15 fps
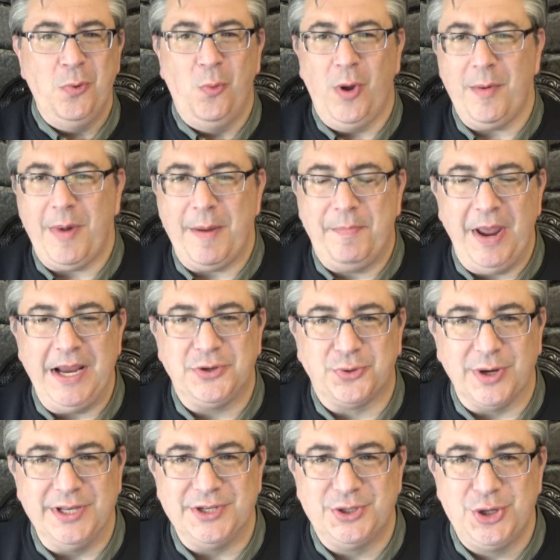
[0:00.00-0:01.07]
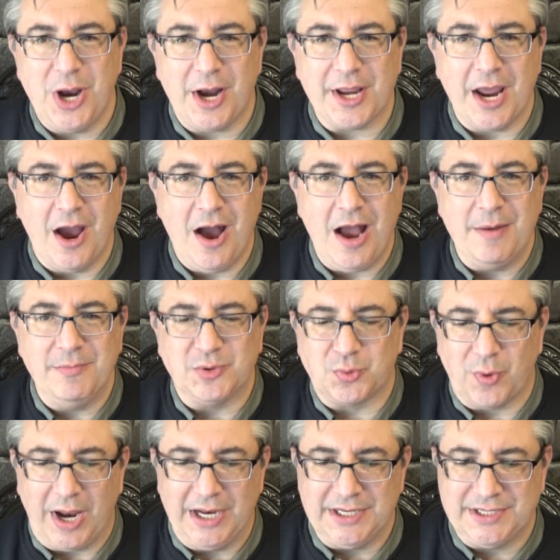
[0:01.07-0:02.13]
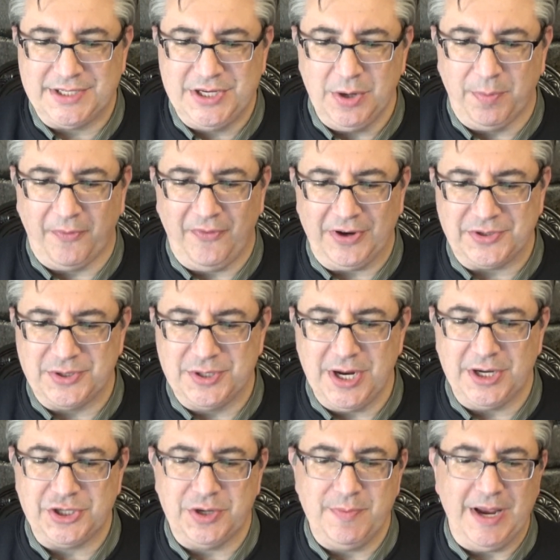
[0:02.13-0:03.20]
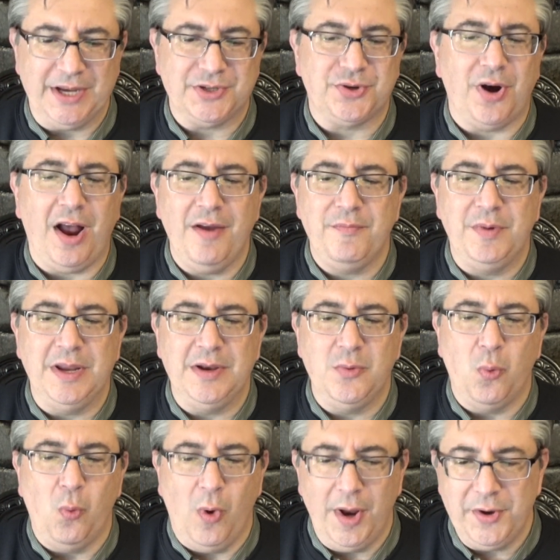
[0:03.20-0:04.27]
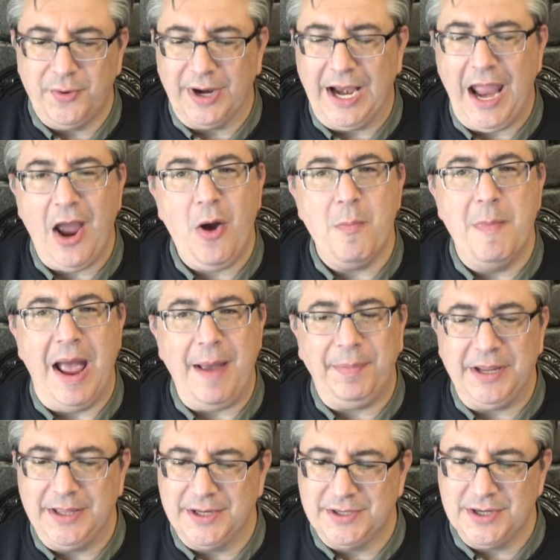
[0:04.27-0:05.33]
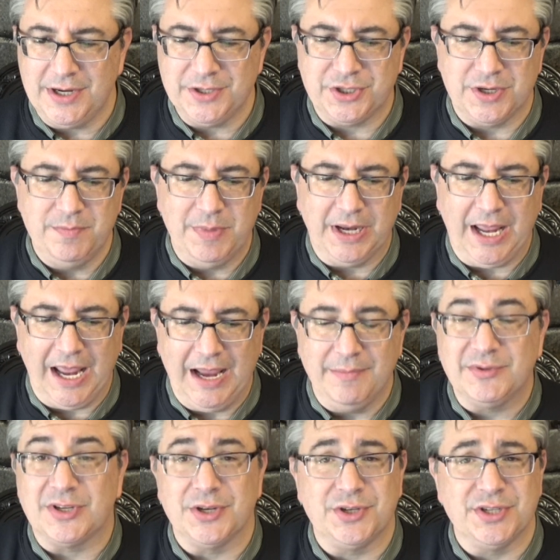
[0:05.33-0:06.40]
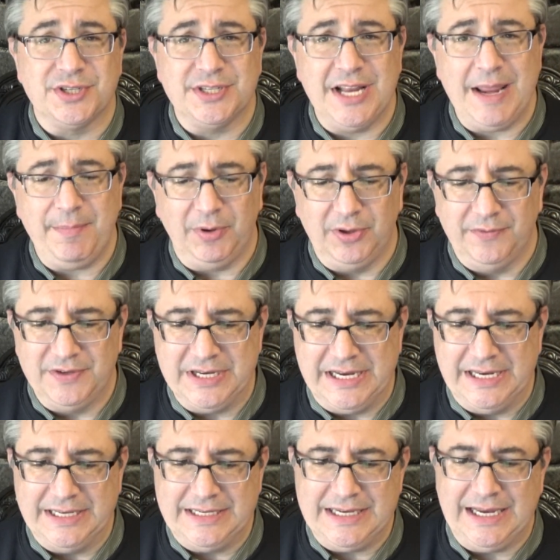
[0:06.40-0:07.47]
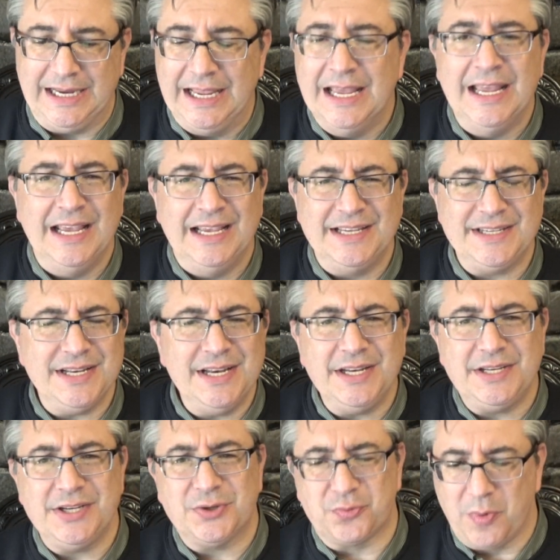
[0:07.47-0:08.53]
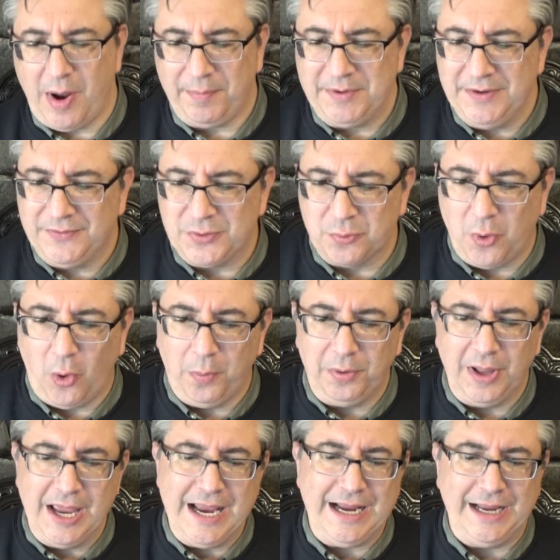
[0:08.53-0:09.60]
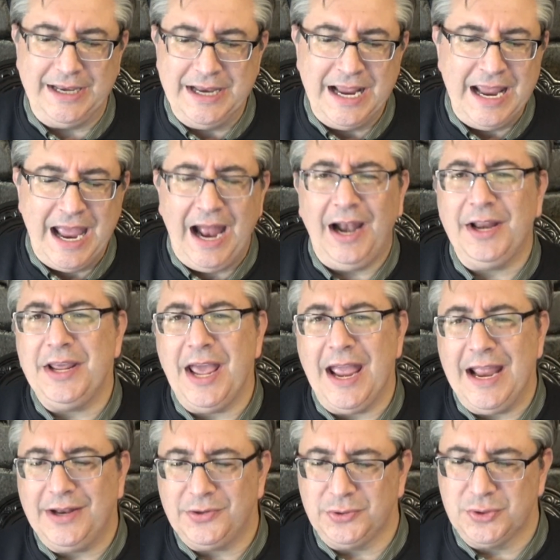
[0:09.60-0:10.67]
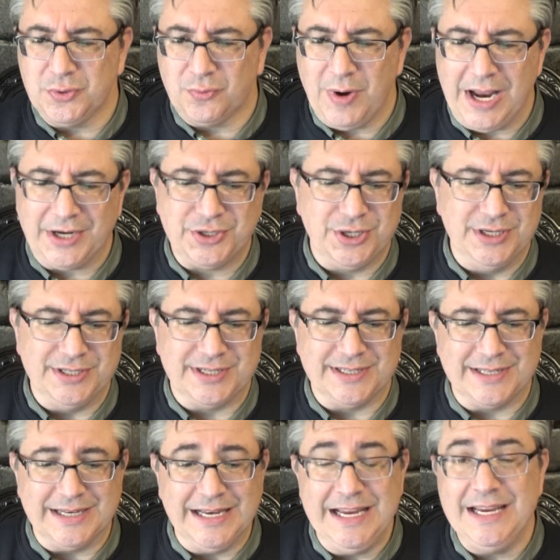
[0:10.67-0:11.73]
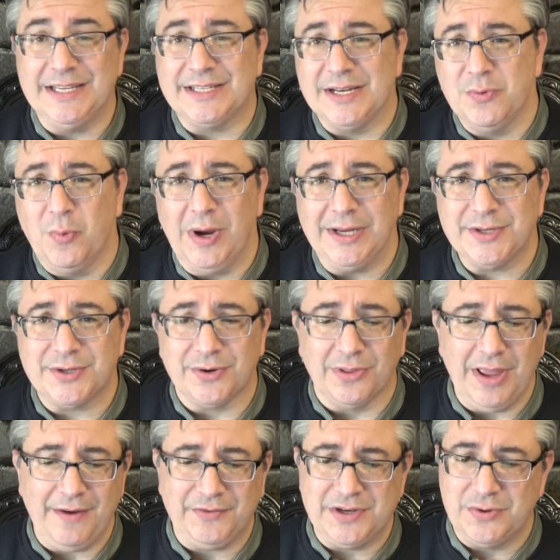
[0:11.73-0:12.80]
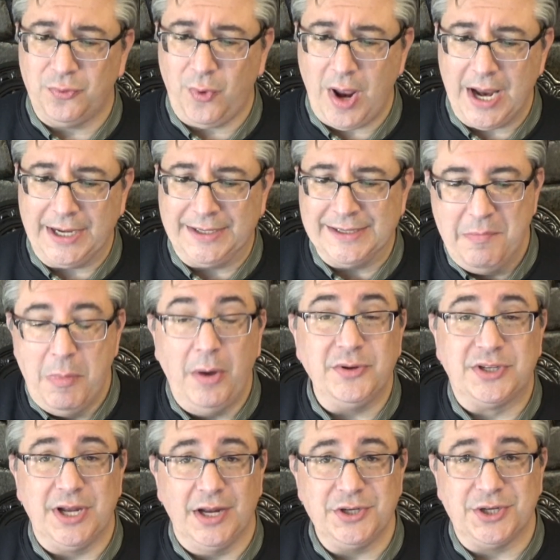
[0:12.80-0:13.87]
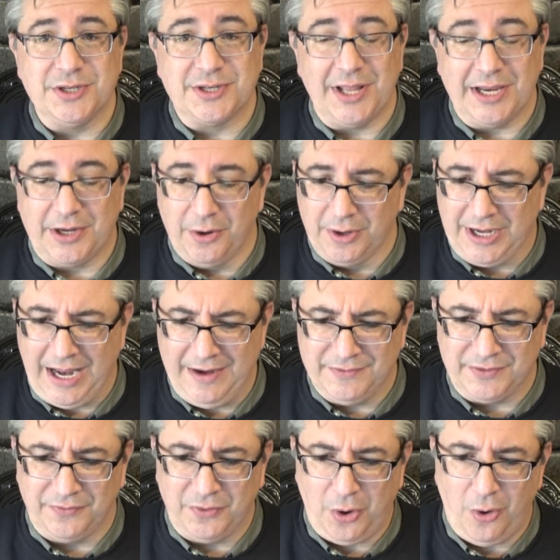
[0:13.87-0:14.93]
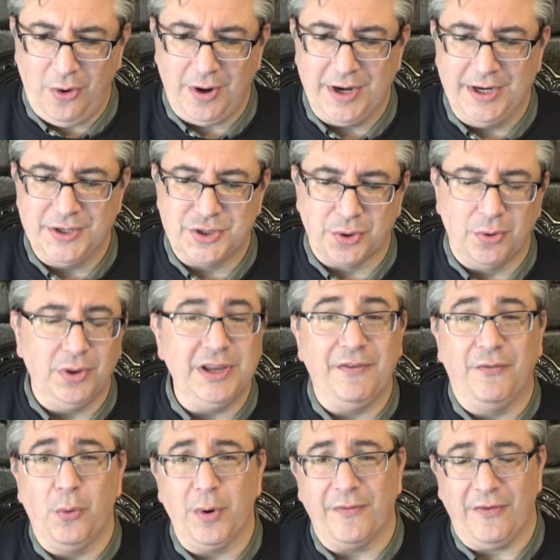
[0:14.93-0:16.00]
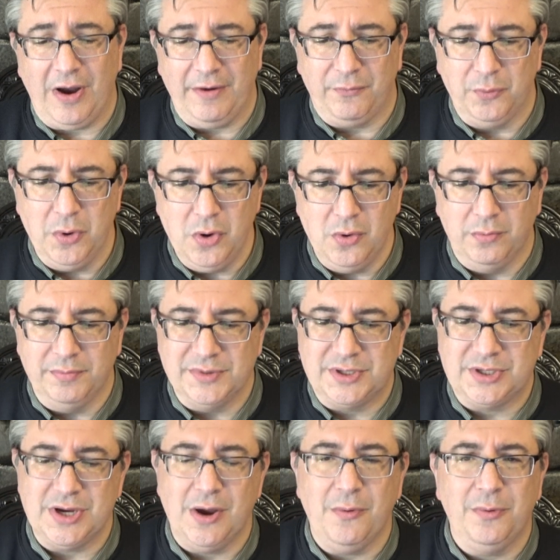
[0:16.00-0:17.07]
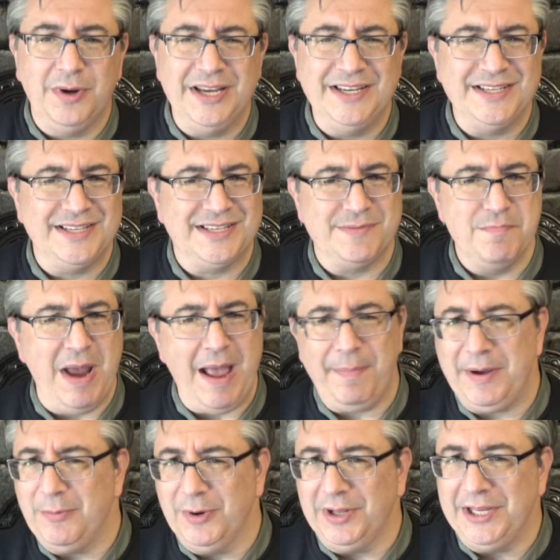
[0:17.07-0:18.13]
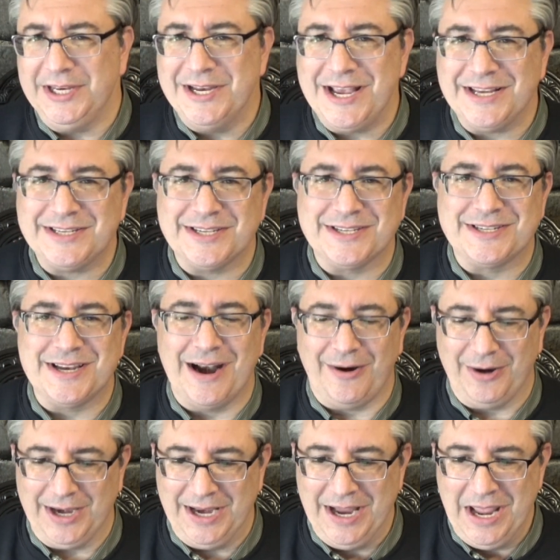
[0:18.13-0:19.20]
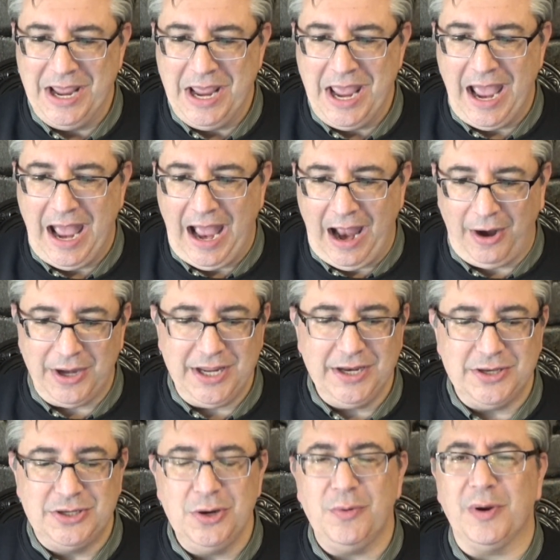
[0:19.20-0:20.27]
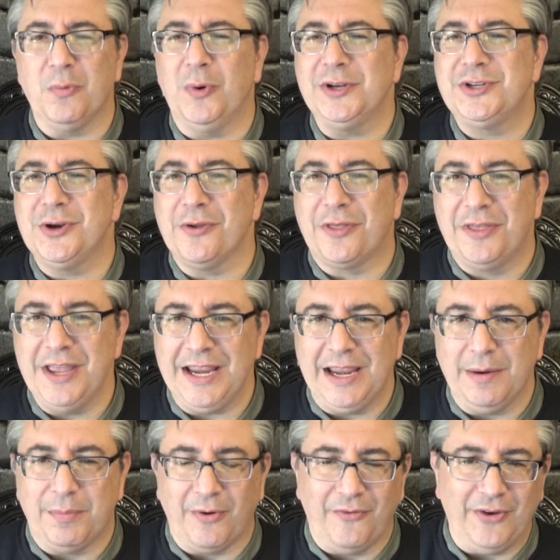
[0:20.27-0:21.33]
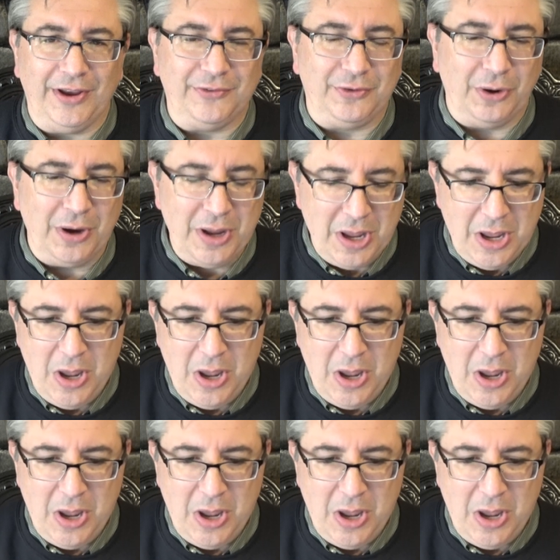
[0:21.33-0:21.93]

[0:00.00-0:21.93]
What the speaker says: One of my patrons, Johnny Himes, writes, "Dear Professor Dungeon Master, I've been wondering how mapping the dungeon became such a staple of D&D. Isn't it disruptive to role-playing? And how do you handle directions? Is it east and west or left and right? Most dungeons, like your Caves of Carnage, are only 4 to 5 rooms, so is mapping really necessary? How do you do it? What's your thinking, Professor?"